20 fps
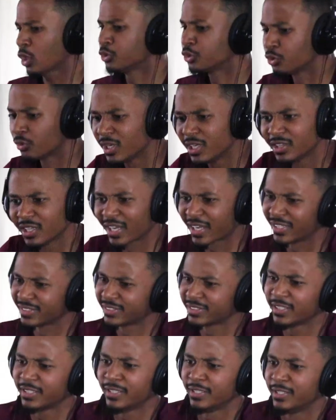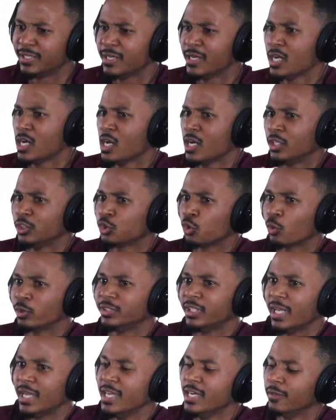So then, like I said,
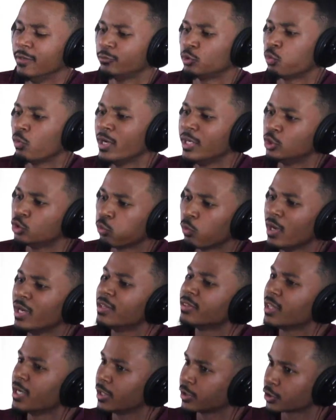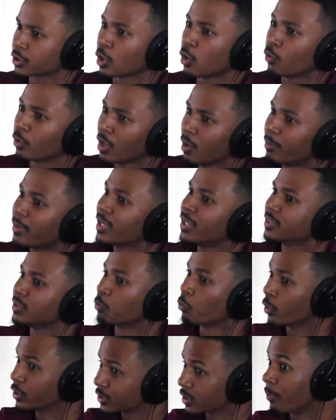towards the end of 2020, things slowed up because
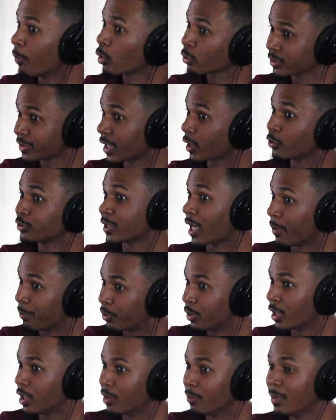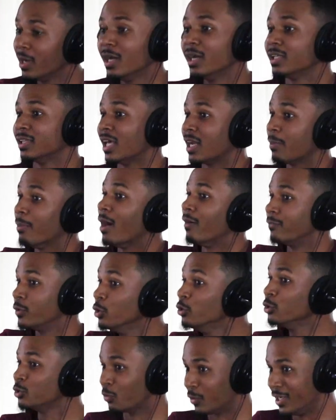once the motorcycles got put up, a lot of my
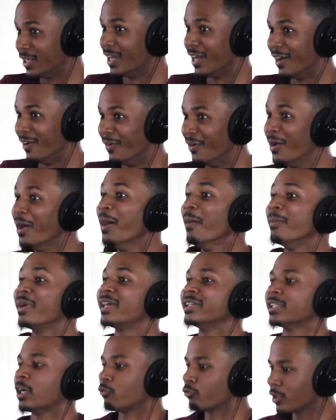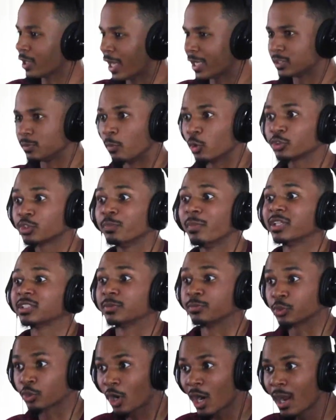views went down mm. because I realized most of my
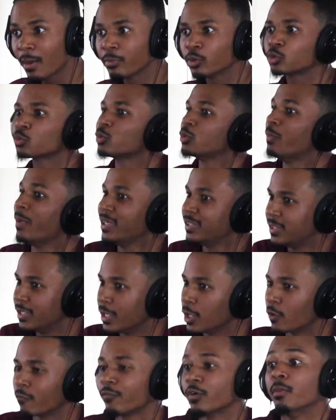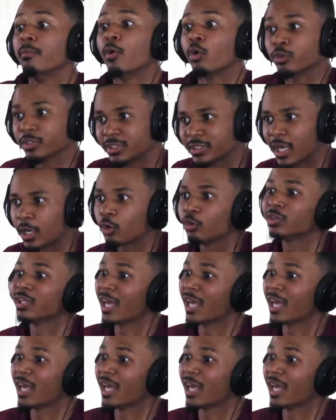subscribers was basically there for the motorcycle